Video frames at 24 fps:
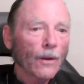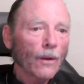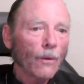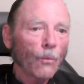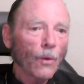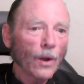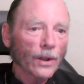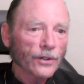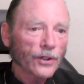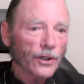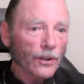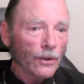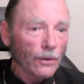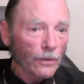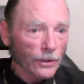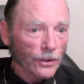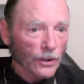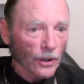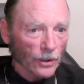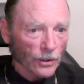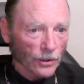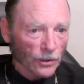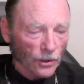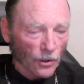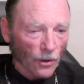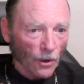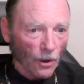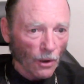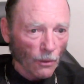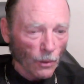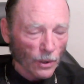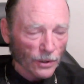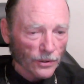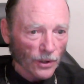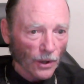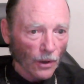What you just saw
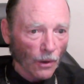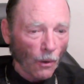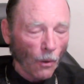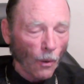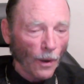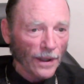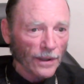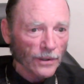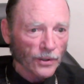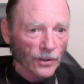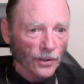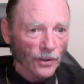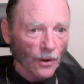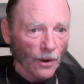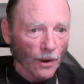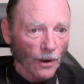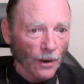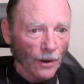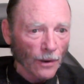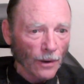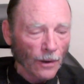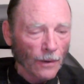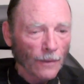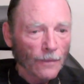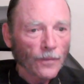was a quasar,